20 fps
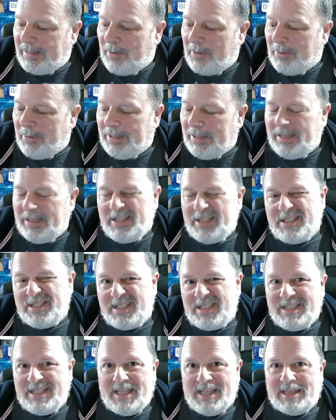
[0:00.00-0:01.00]
That way you can at least
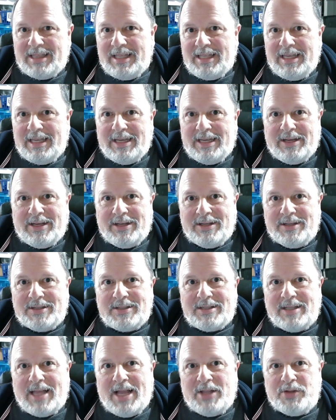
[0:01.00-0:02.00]
see that the
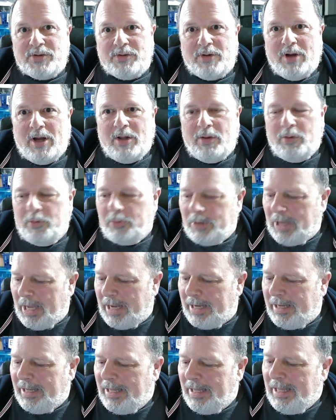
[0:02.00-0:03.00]
slides are all
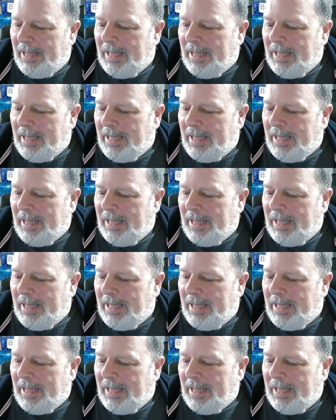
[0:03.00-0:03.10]
okay.